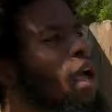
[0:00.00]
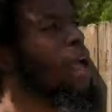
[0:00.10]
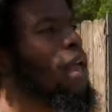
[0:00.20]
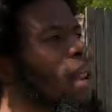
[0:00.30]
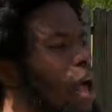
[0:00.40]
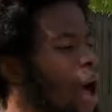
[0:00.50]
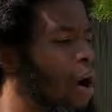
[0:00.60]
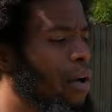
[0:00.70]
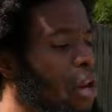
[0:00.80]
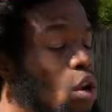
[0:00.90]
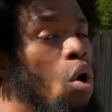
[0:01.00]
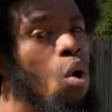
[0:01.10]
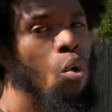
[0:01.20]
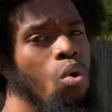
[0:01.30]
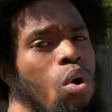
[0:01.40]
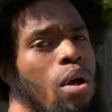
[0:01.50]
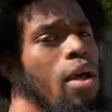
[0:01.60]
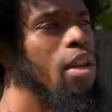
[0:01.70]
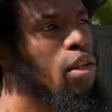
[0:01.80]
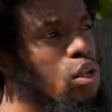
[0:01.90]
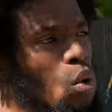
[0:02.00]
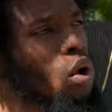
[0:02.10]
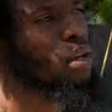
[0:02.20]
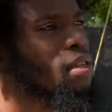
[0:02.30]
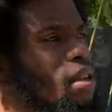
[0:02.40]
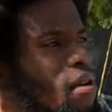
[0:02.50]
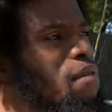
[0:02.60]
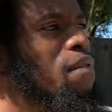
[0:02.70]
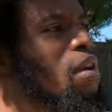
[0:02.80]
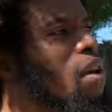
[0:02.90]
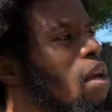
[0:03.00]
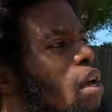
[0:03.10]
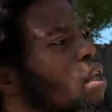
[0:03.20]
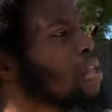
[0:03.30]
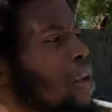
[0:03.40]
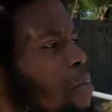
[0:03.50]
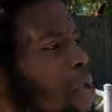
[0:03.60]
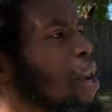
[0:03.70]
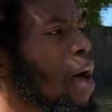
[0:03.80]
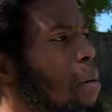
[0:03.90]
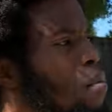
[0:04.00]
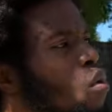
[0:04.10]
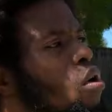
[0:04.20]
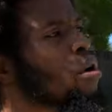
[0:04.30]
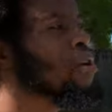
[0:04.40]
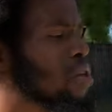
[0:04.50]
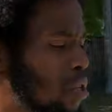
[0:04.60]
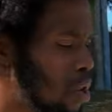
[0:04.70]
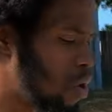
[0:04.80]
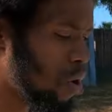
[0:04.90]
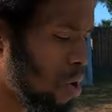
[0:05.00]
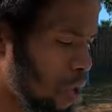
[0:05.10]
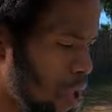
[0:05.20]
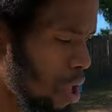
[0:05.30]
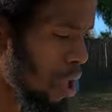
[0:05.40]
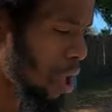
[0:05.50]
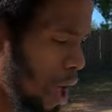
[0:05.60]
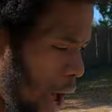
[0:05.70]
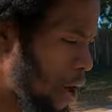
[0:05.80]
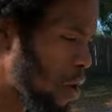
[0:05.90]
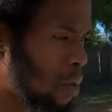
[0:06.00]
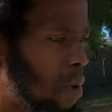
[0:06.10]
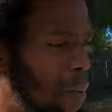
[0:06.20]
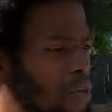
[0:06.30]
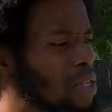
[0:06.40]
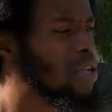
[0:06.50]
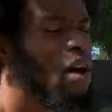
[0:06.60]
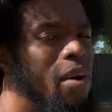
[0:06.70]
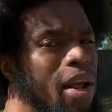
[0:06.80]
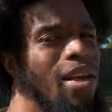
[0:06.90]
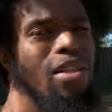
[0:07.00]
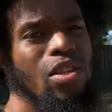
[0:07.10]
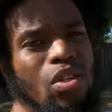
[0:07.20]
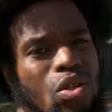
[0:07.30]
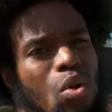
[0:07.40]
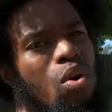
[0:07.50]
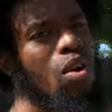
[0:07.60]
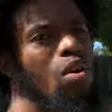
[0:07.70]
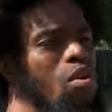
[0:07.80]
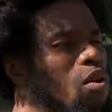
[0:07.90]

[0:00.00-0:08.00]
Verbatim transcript: And I already know in the store itself is gonna be a lot more. So I don't know, but I'm gonna see y'all when I get to the store though.